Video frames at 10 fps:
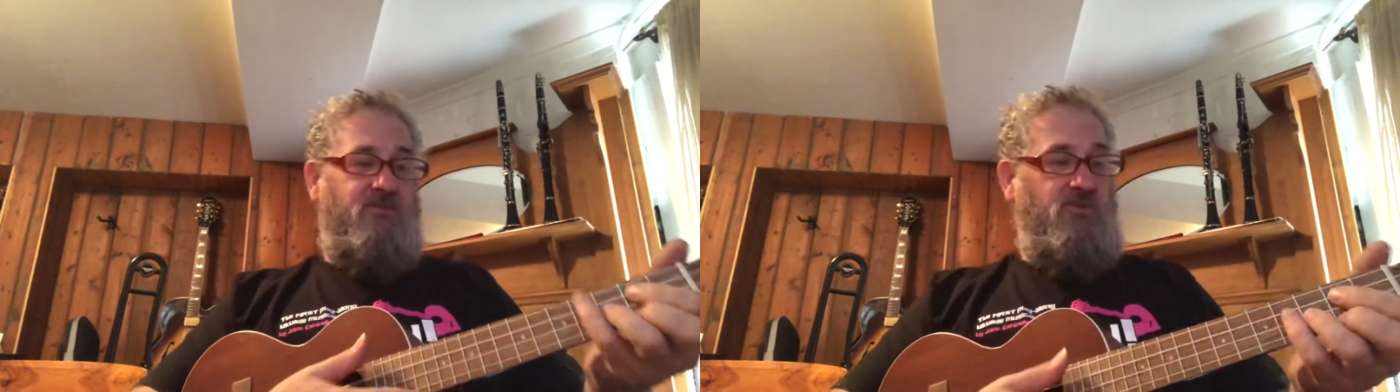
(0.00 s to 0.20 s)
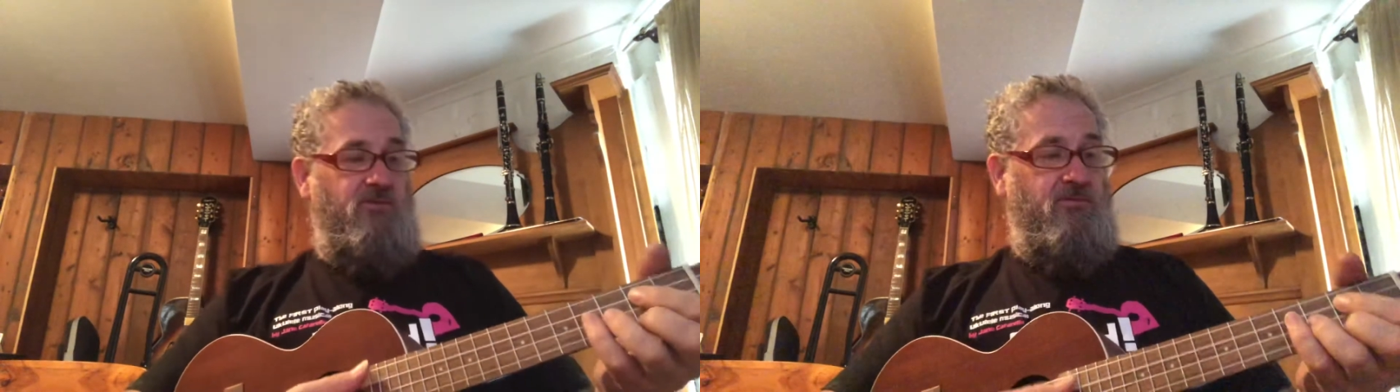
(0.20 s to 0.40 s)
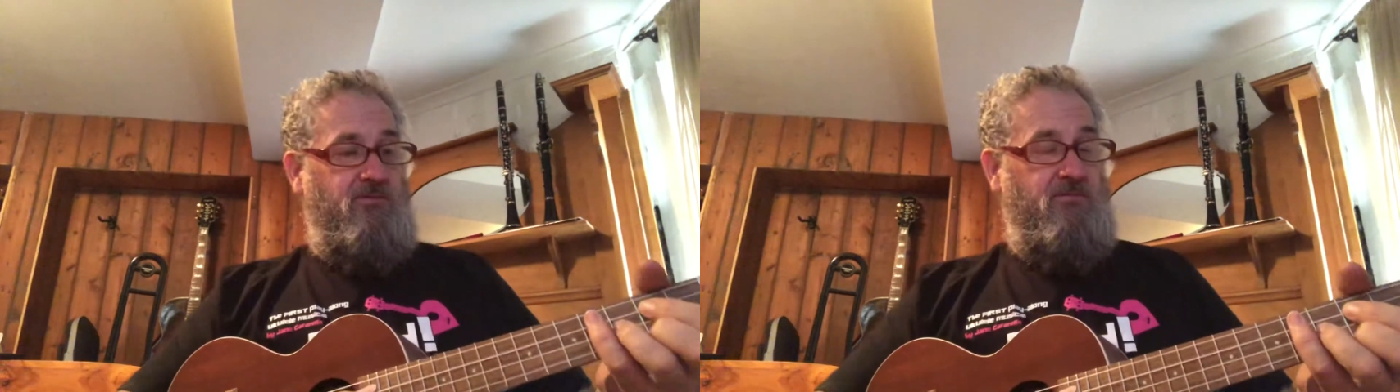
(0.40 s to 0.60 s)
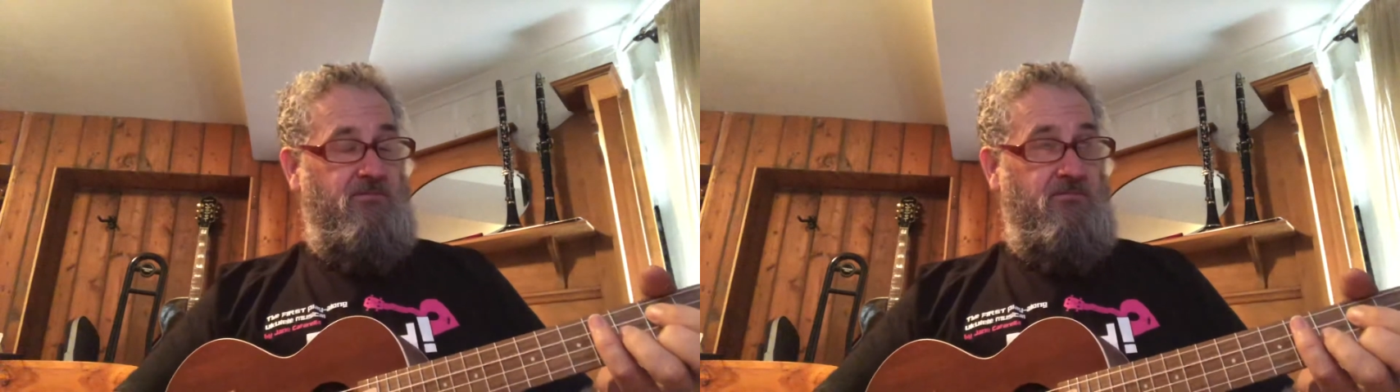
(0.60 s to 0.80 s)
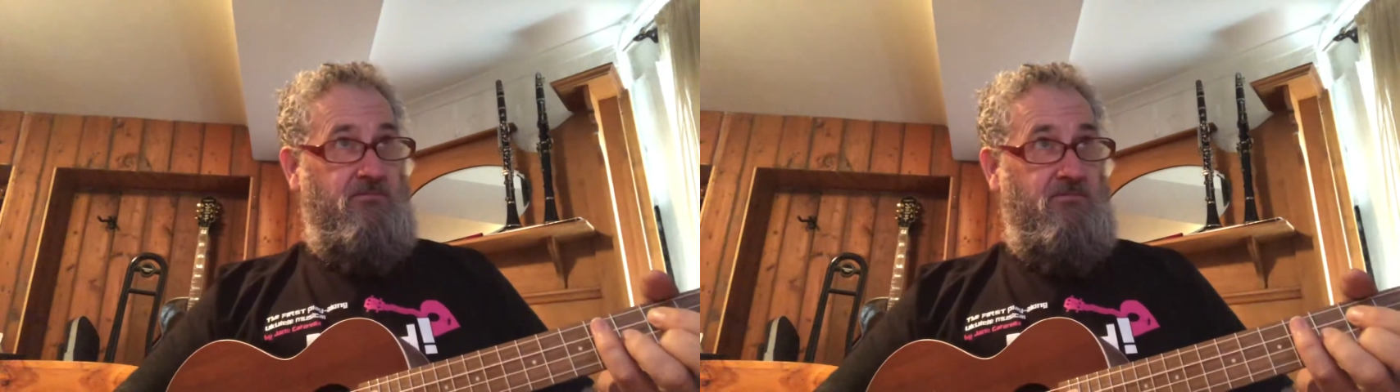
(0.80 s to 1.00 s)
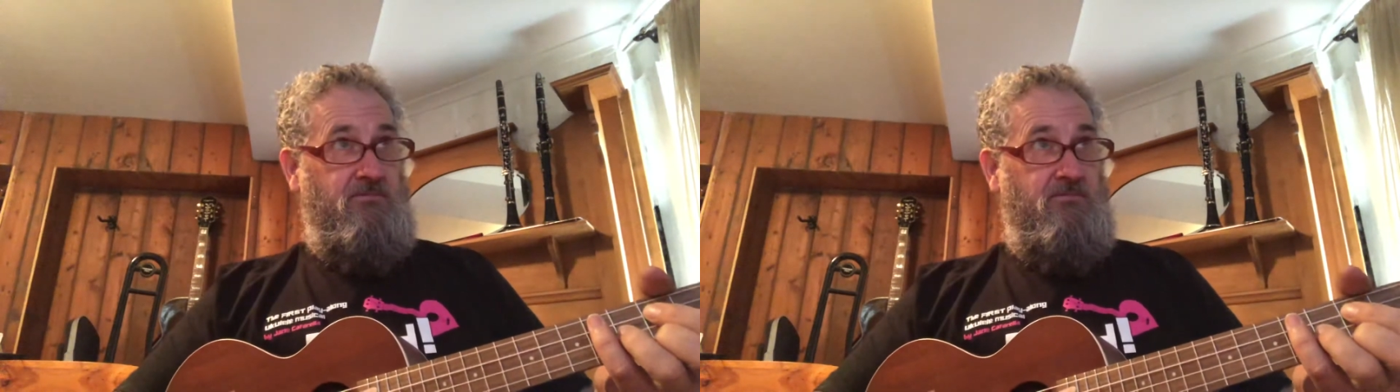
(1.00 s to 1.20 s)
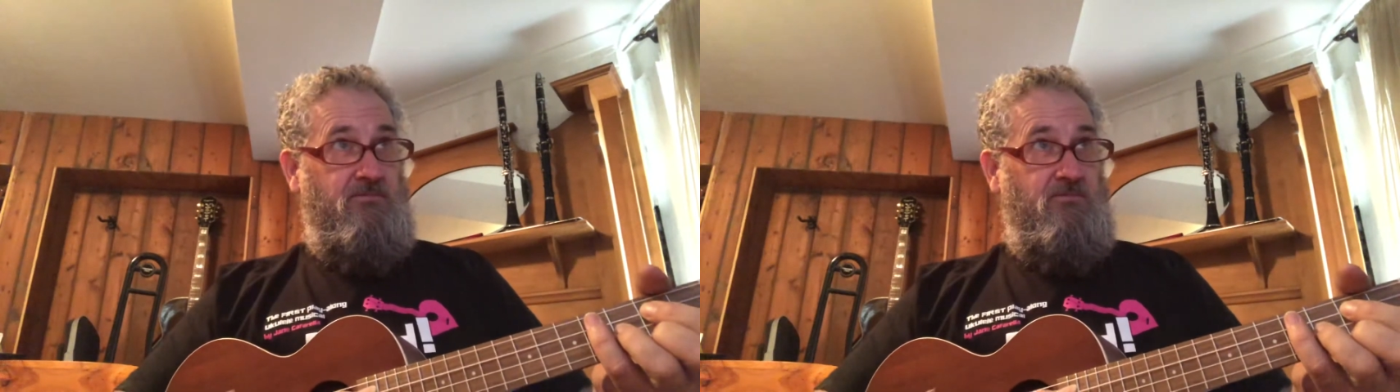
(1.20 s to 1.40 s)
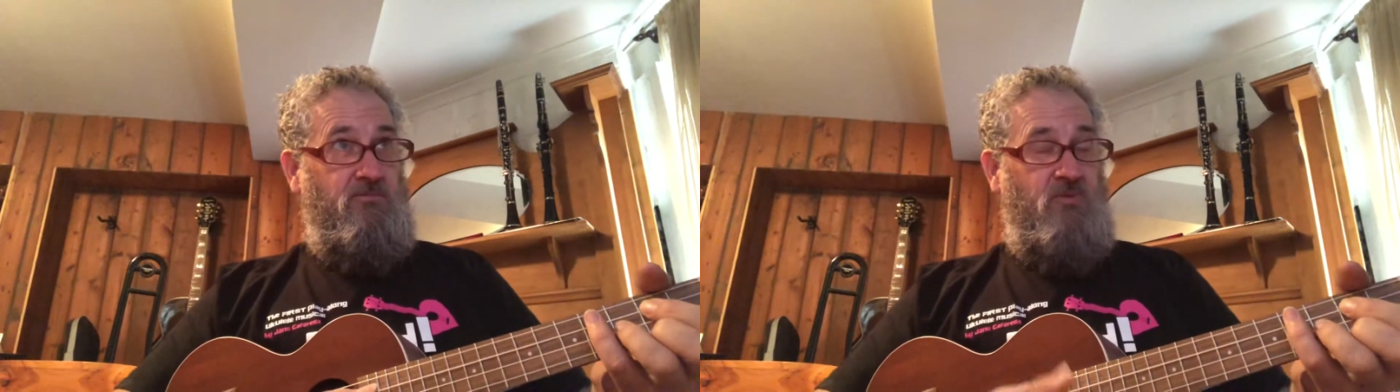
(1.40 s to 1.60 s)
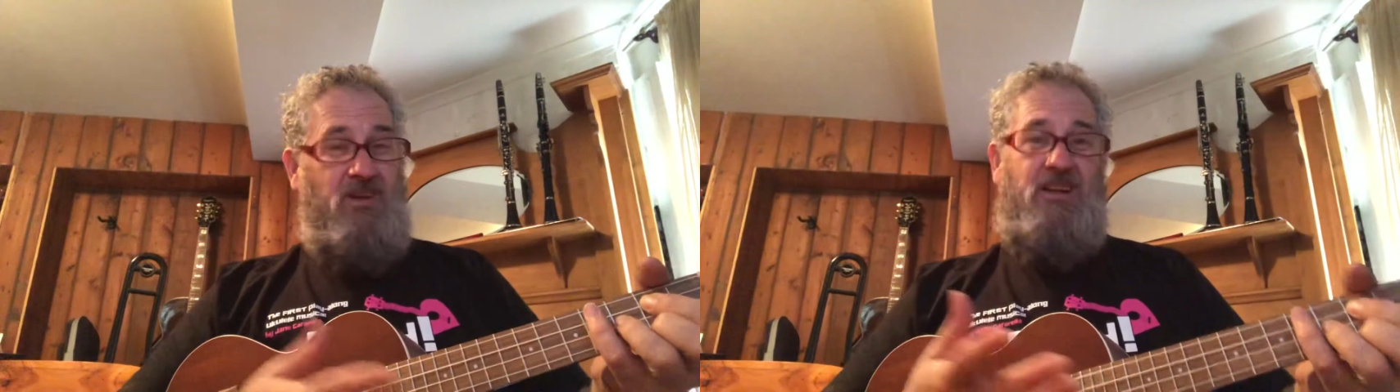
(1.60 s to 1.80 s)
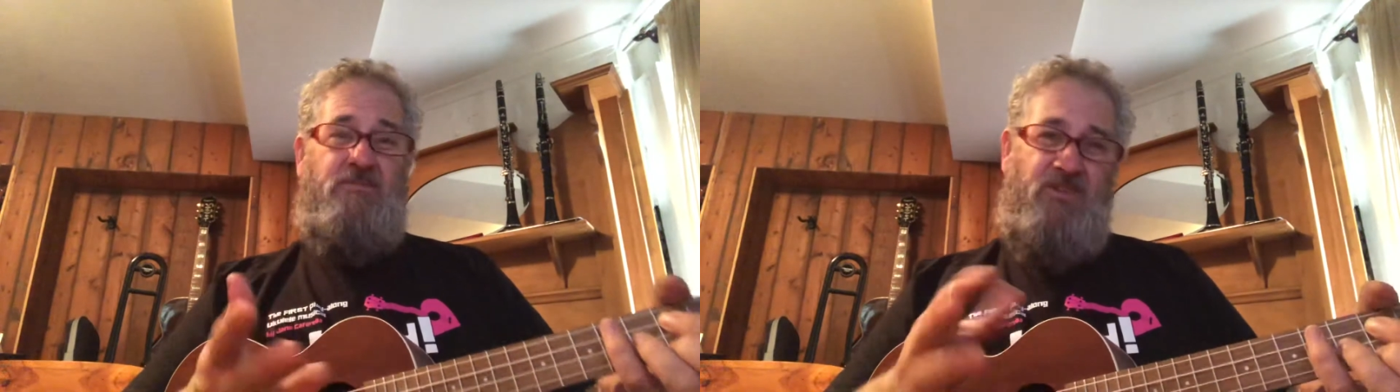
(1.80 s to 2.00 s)
June.
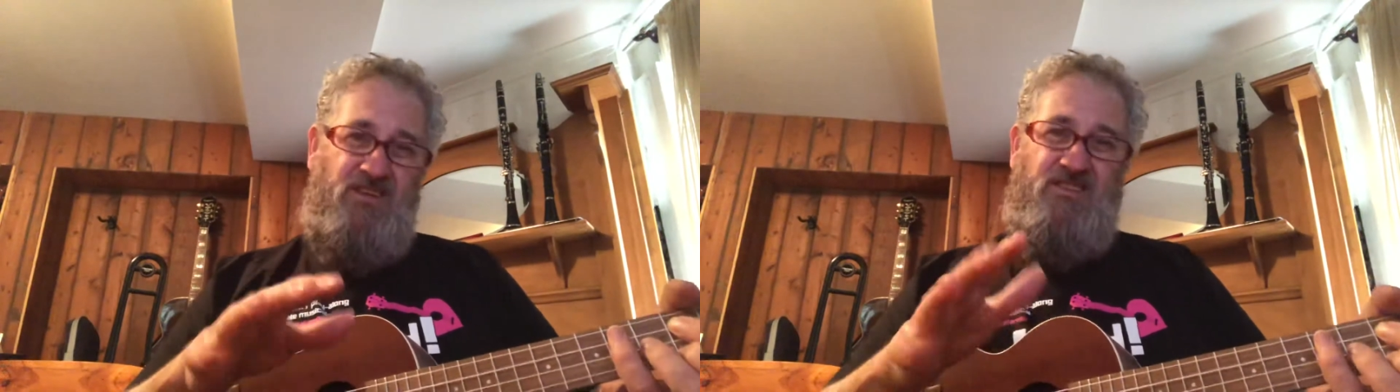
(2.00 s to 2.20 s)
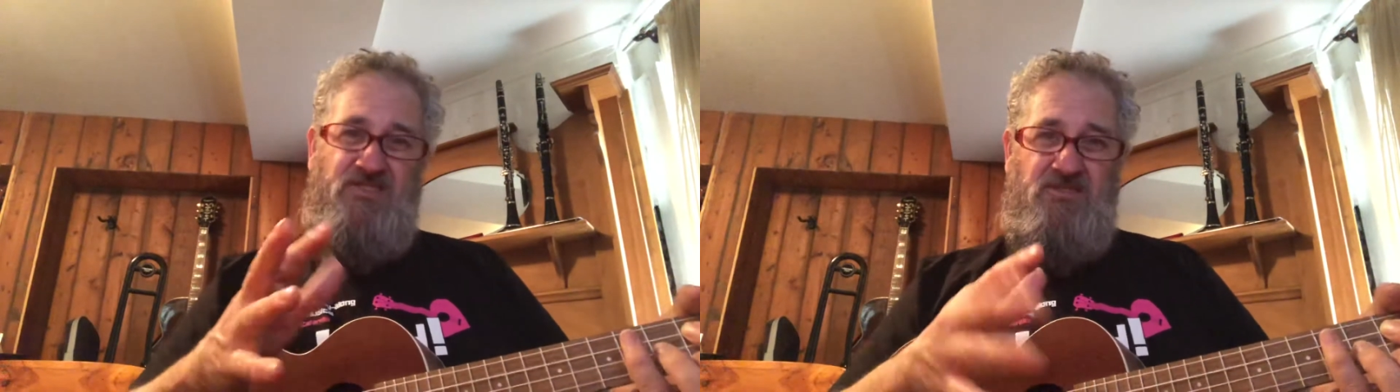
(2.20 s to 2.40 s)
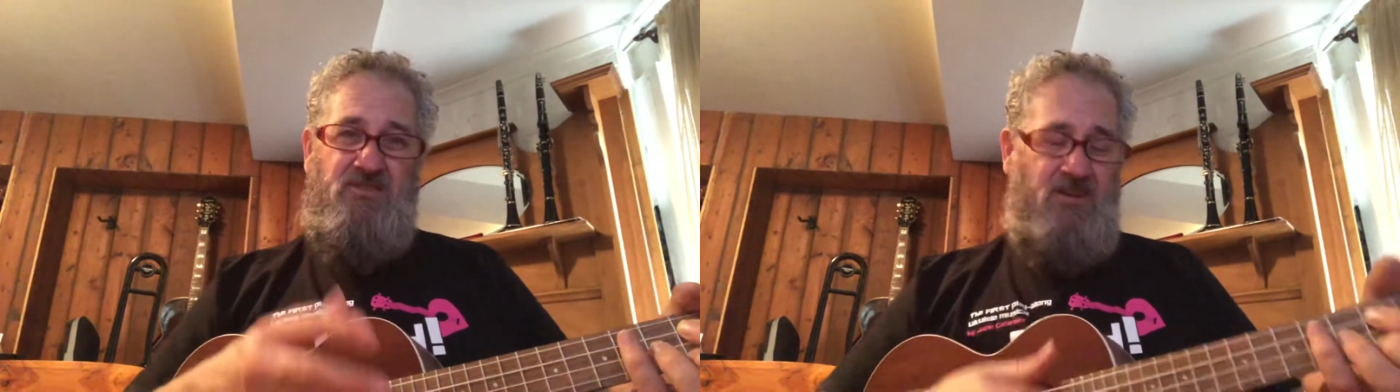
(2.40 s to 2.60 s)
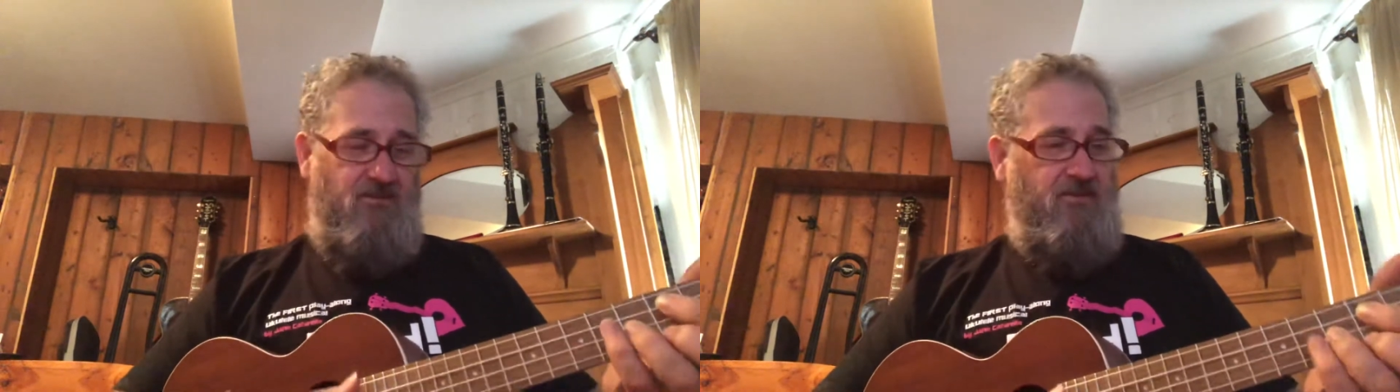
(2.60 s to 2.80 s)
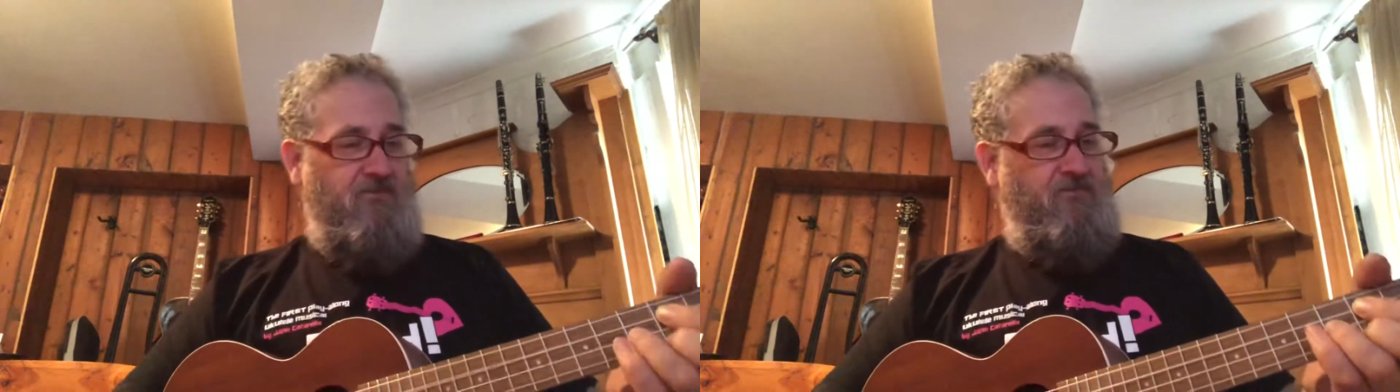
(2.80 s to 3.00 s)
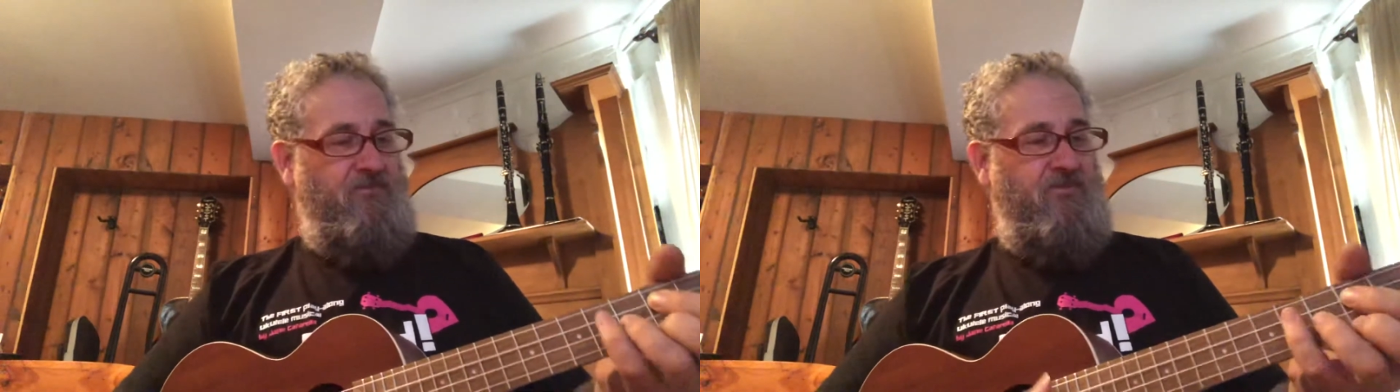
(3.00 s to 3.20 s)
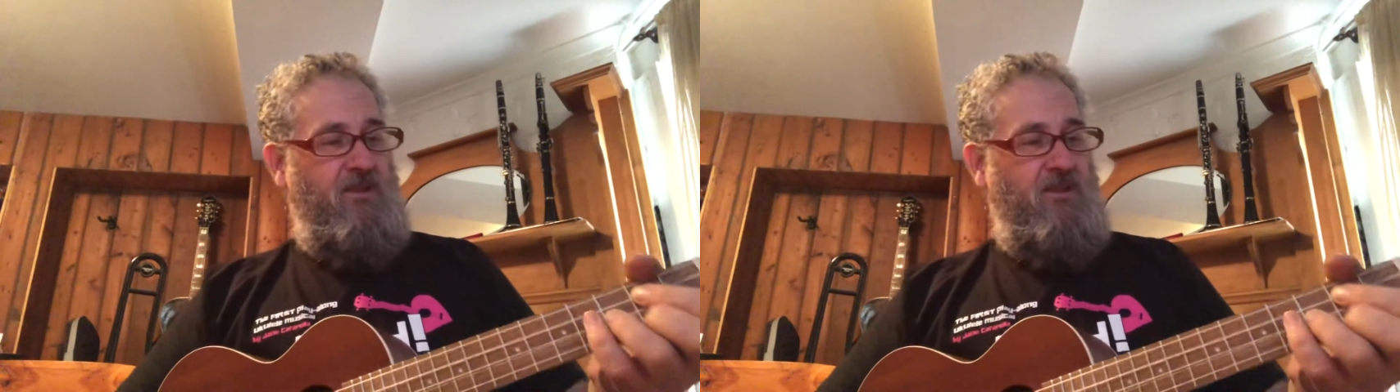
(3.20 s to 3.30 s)
Well, middle of June anyway.